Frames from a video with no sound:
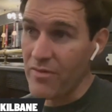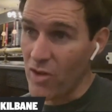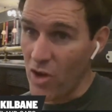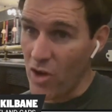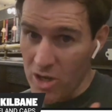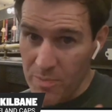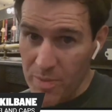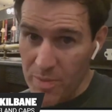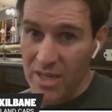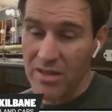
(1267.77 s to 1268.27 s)
They've
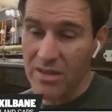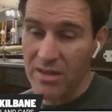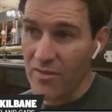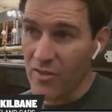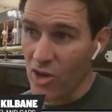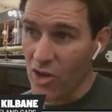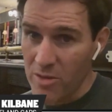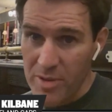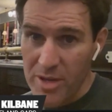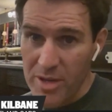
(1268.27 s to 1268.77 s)
got a bit. Of,
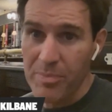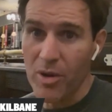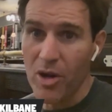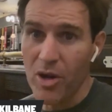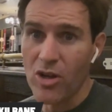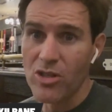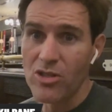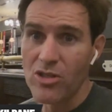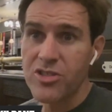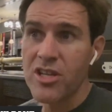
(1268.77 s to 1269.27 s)
they've got a bit of
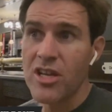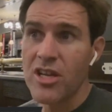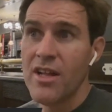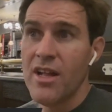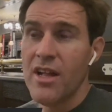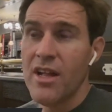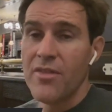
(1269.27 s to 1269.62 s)
balls.